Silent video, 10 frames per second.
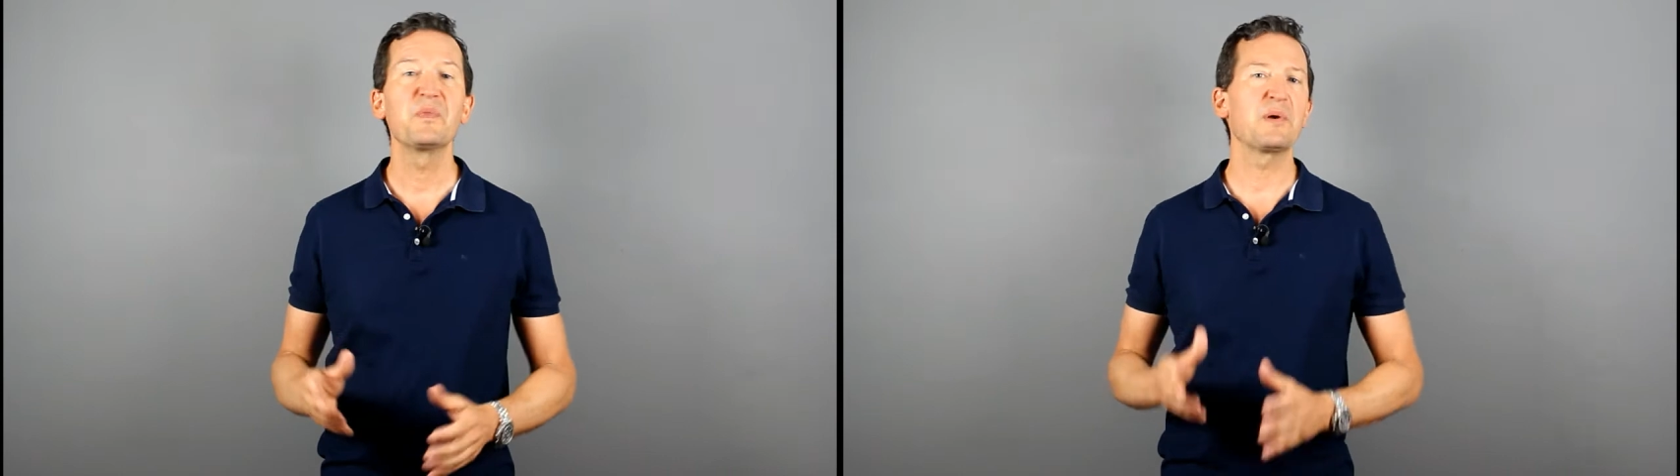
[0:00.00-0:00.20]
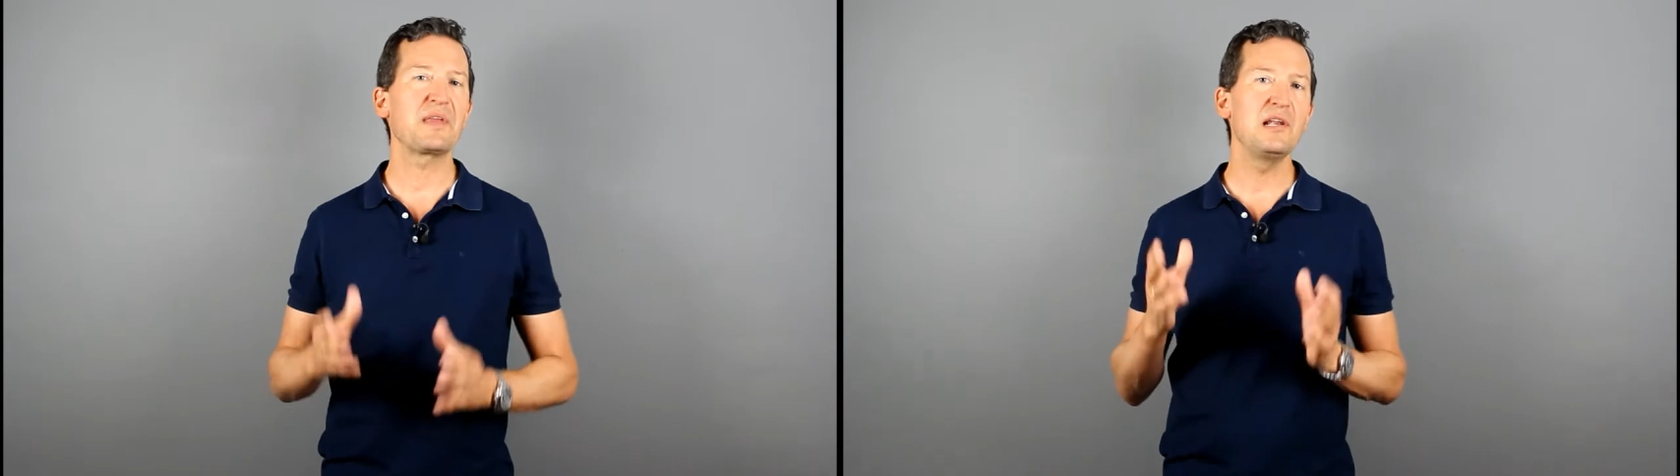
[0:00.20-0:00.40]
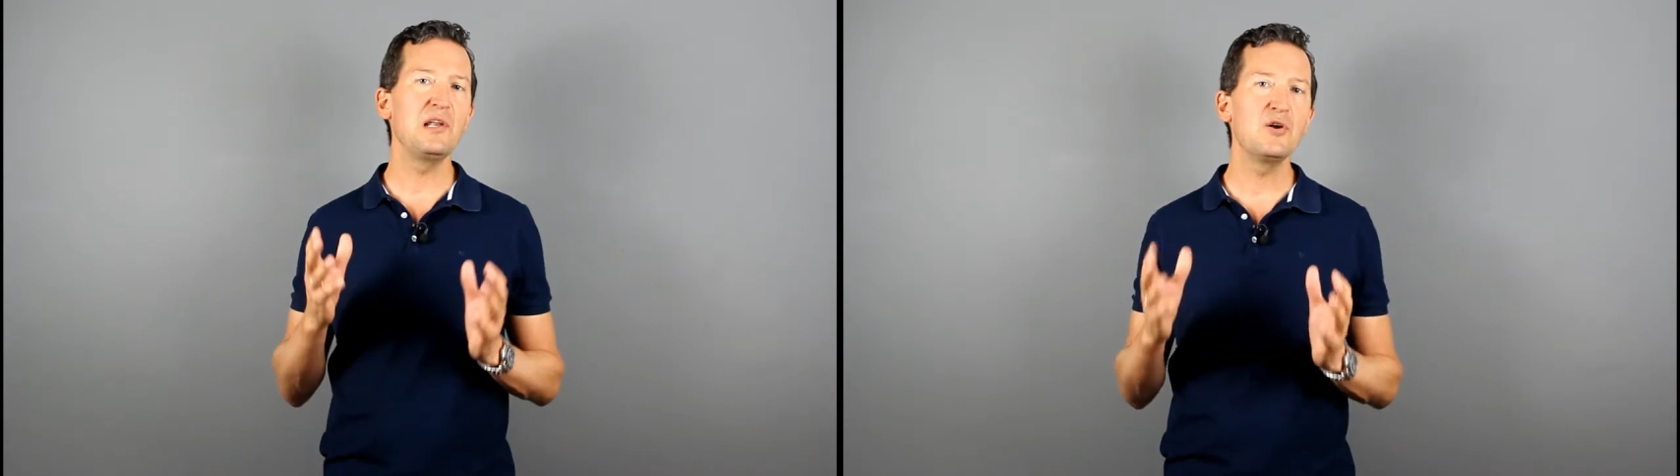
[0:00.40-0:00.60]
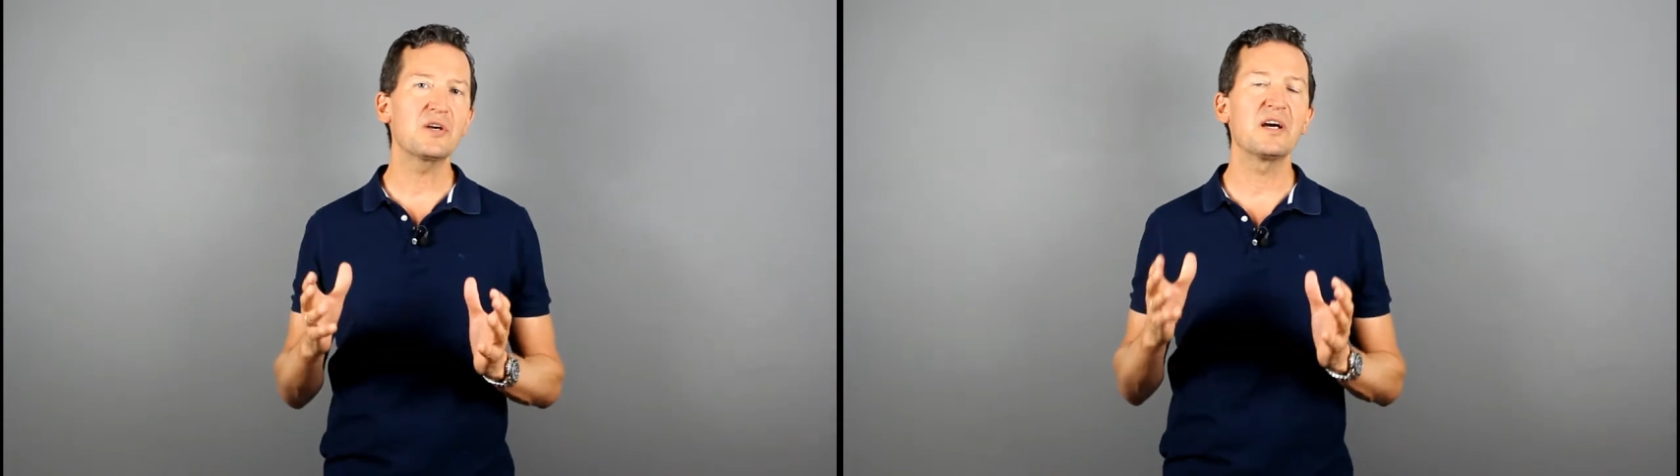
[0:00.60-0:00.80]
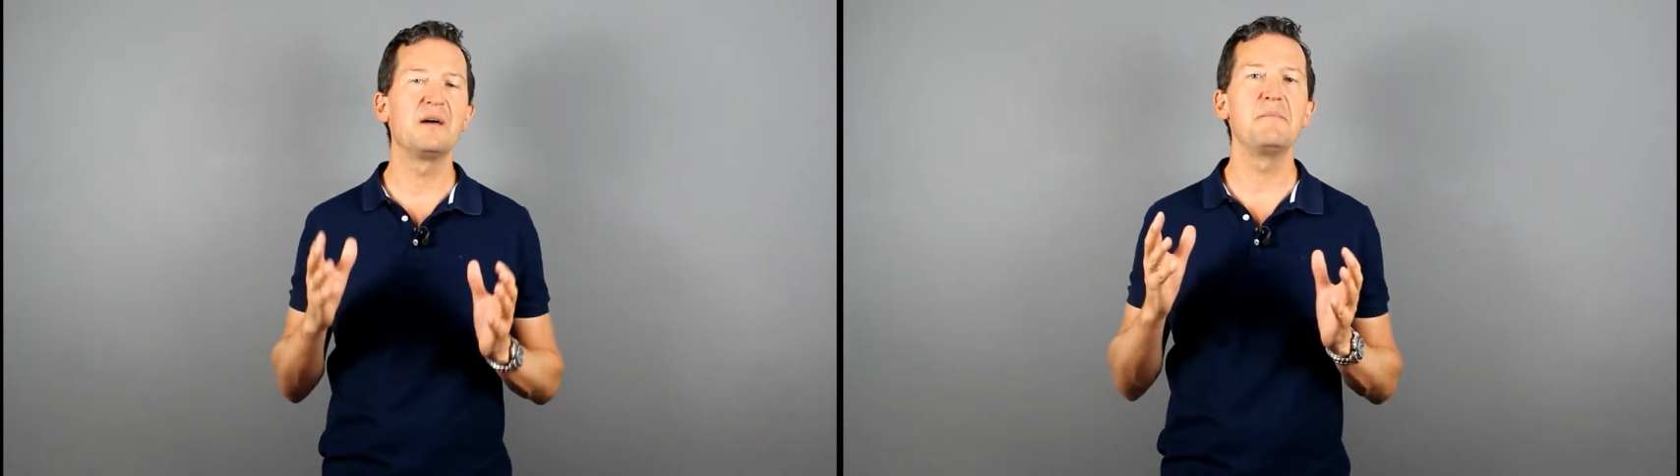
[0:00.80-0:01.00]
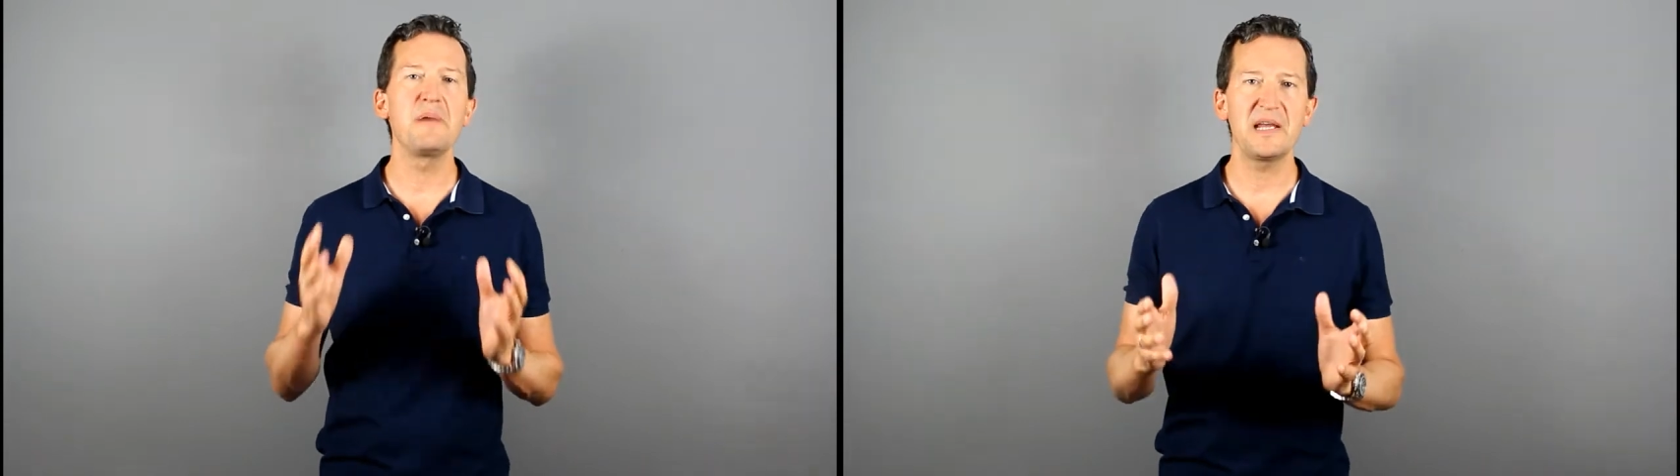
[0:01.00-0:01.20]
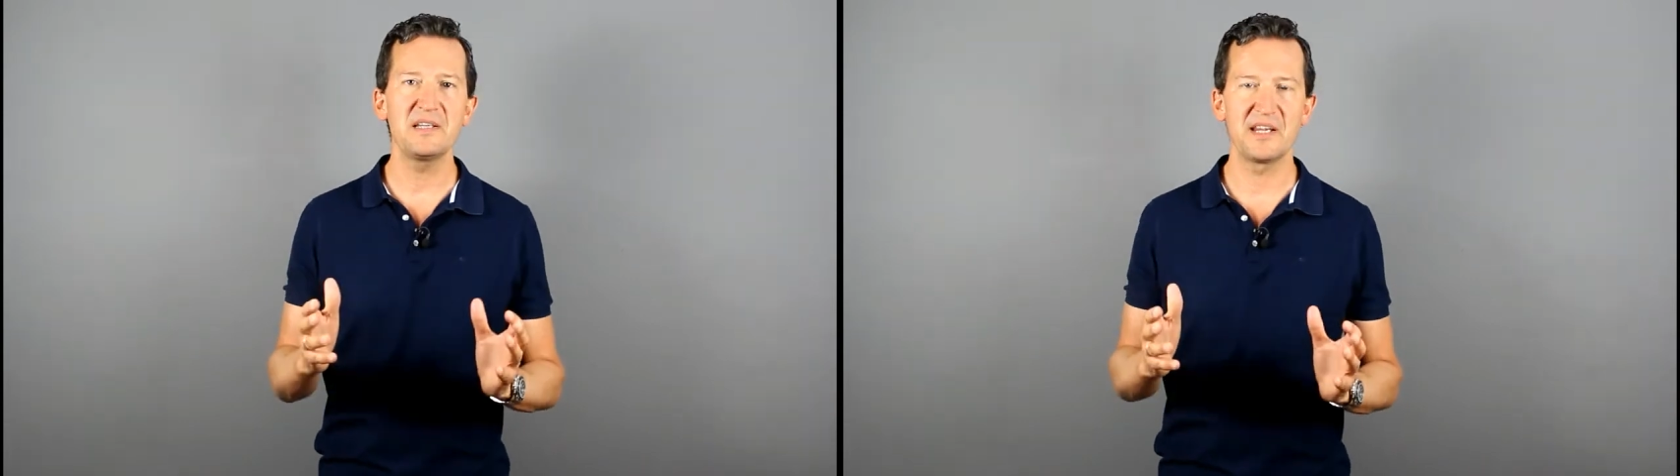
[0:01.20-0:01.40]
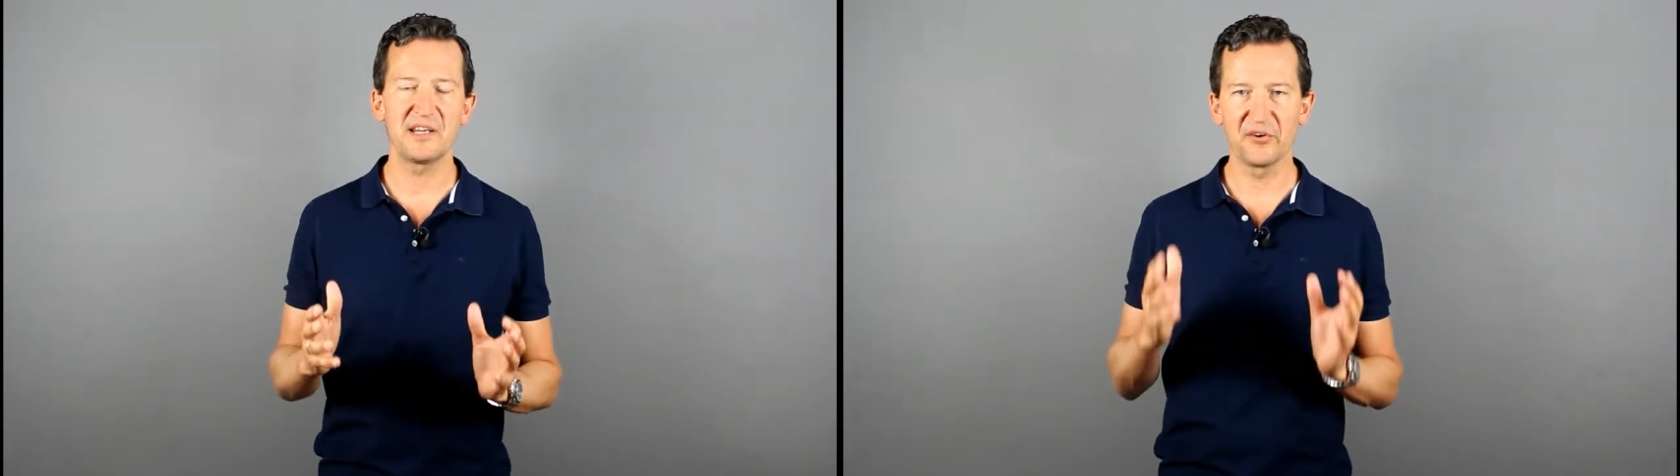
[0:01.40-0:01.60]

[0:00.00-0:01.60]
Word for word: but they look amazing